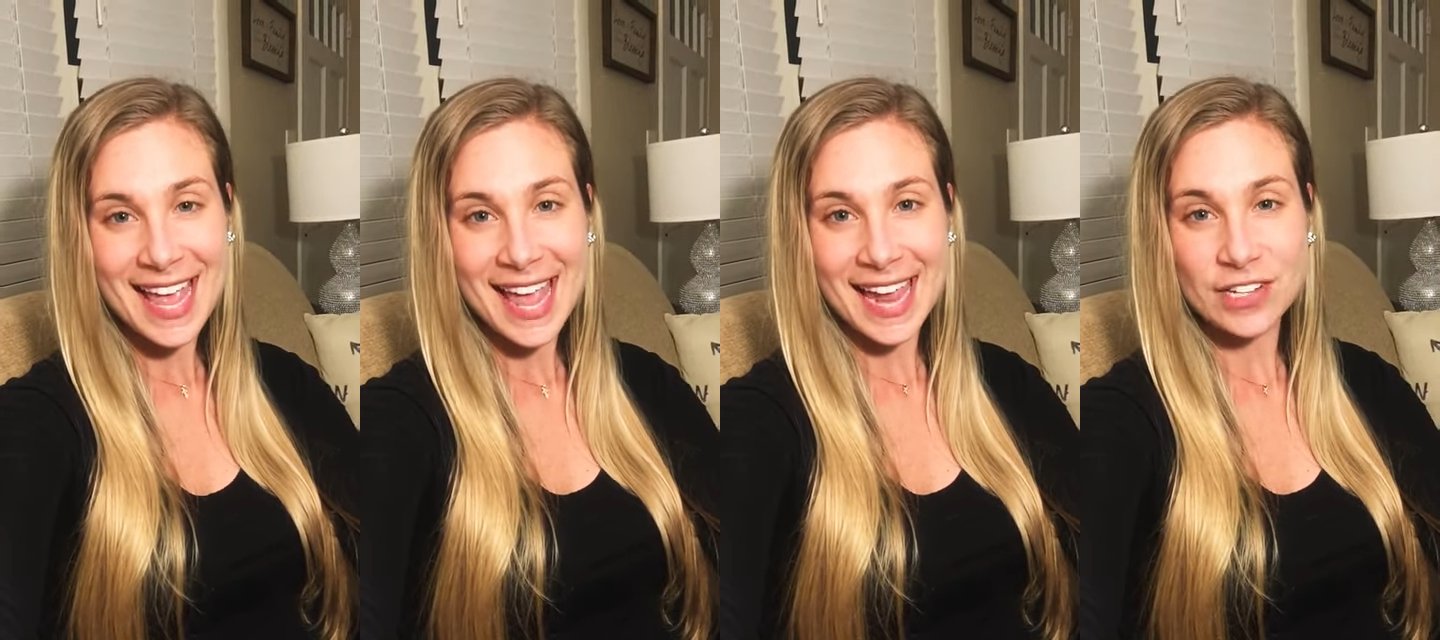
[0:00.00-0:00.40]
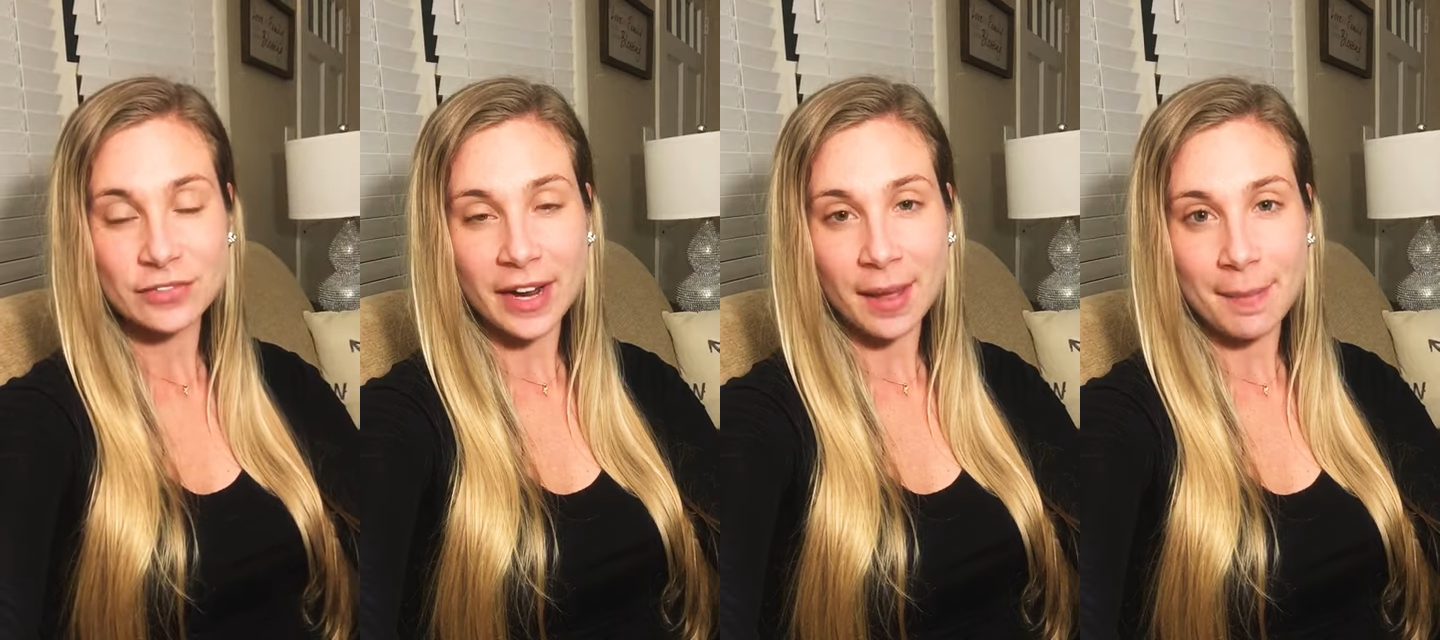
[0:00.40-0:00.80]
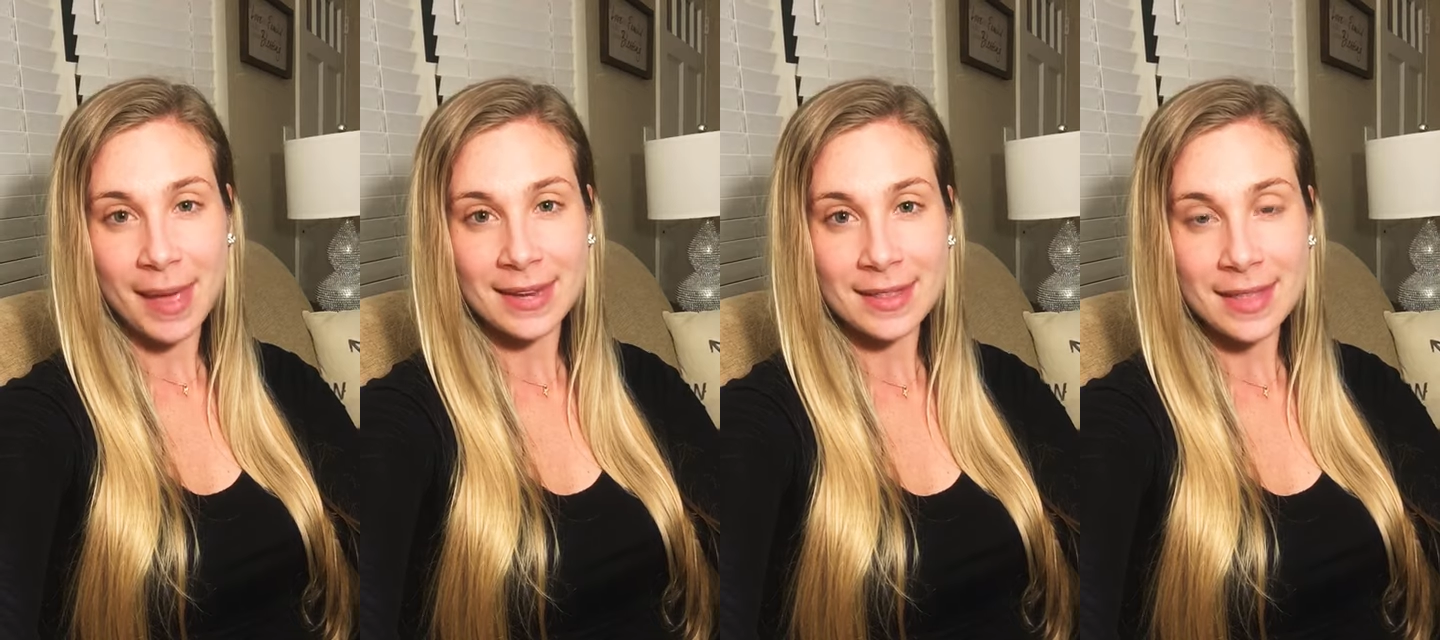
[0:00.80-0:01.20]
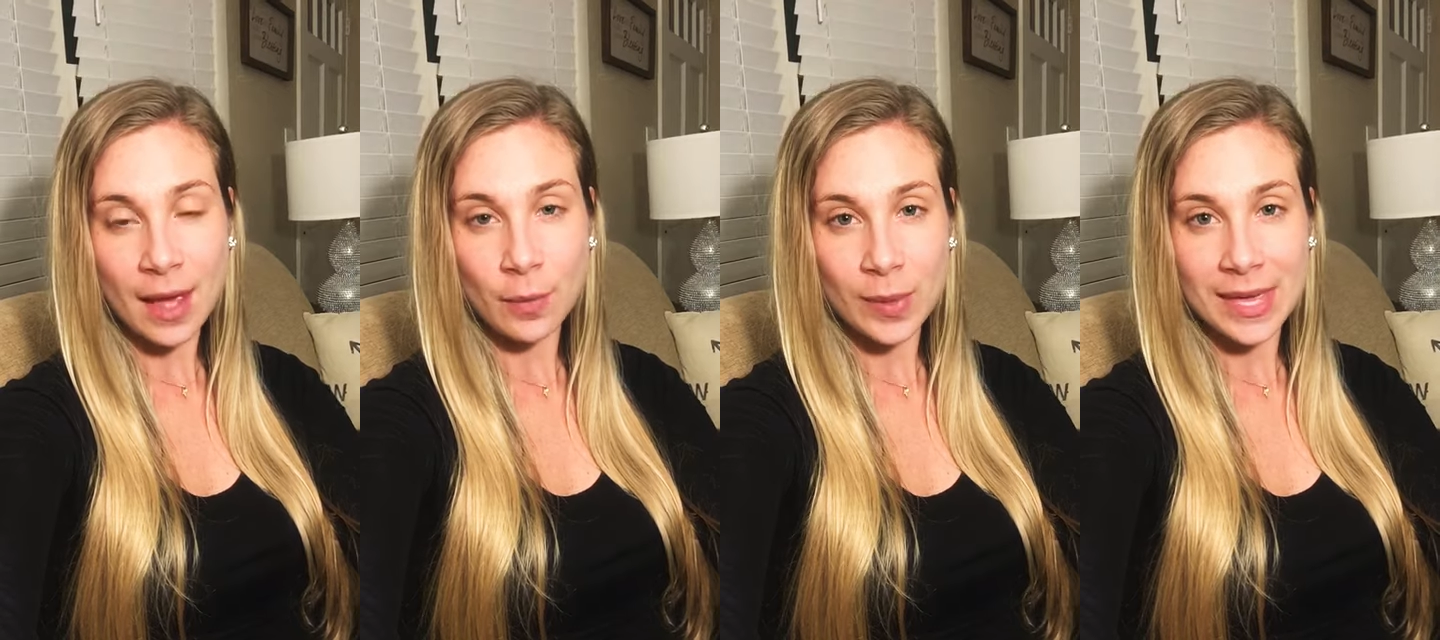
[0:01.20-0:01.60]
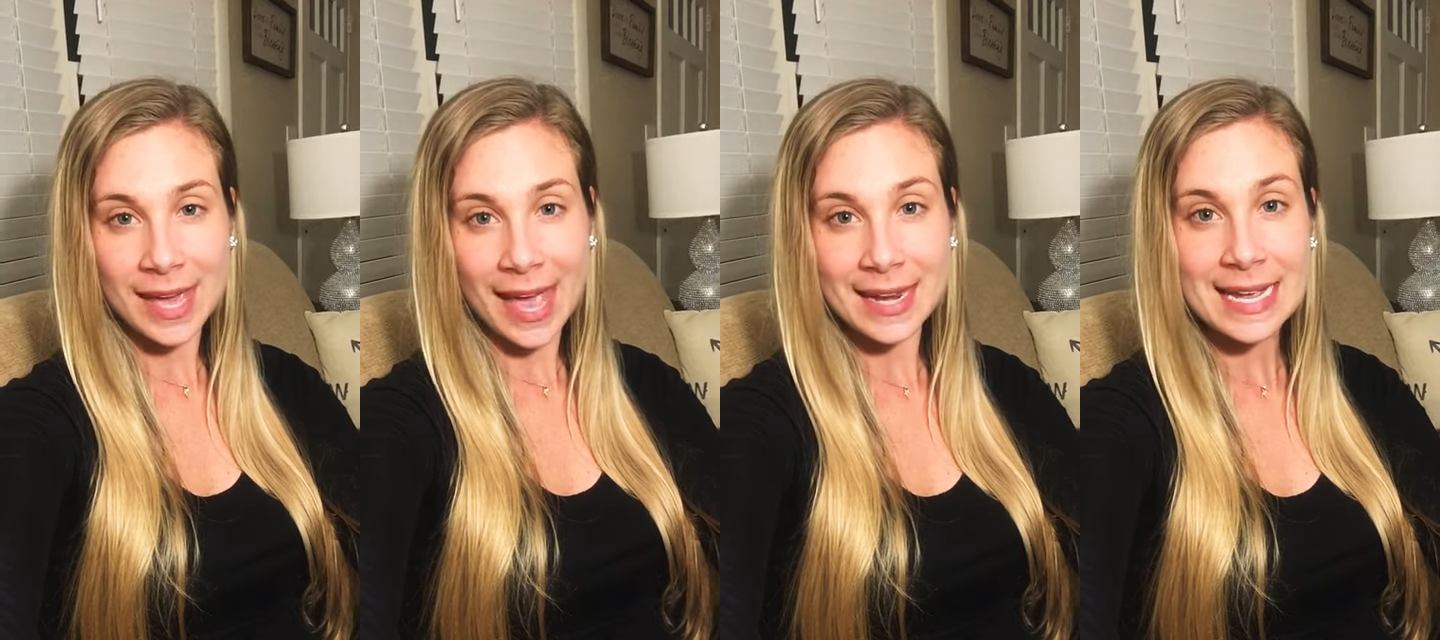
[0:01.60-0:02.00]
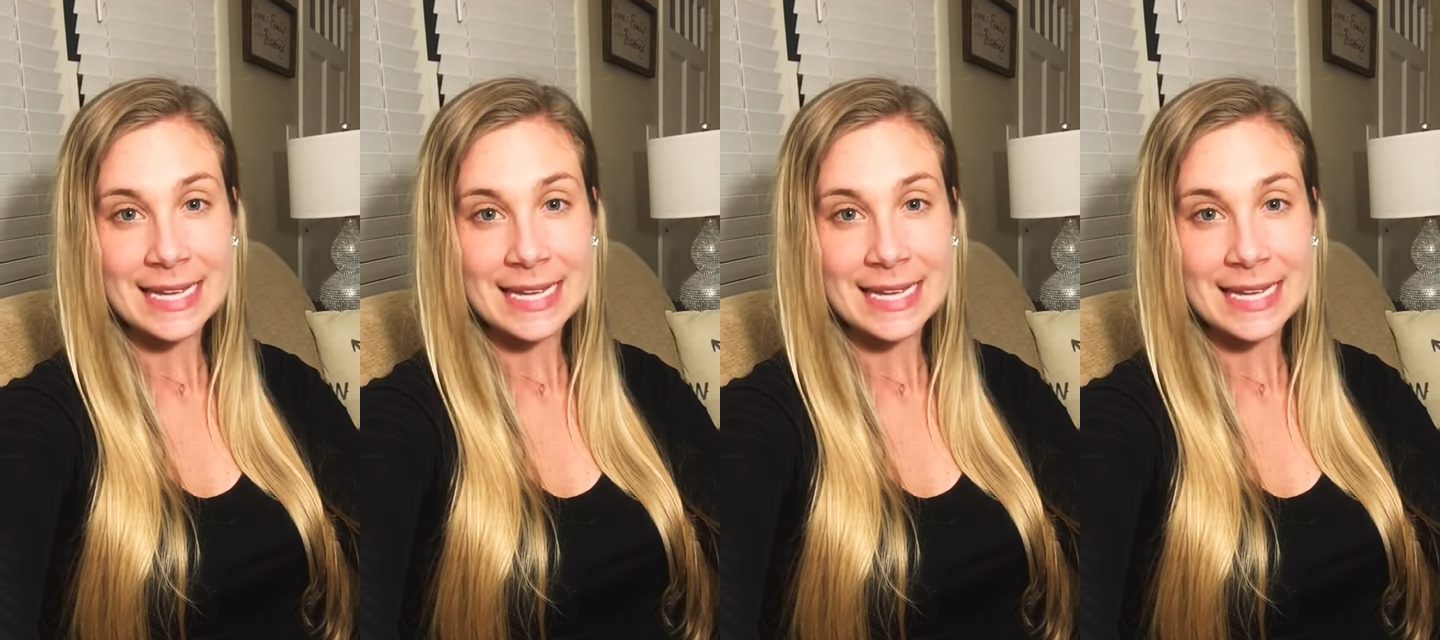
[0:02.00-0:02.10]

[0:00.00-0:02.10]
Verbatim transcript: It is recommended that we get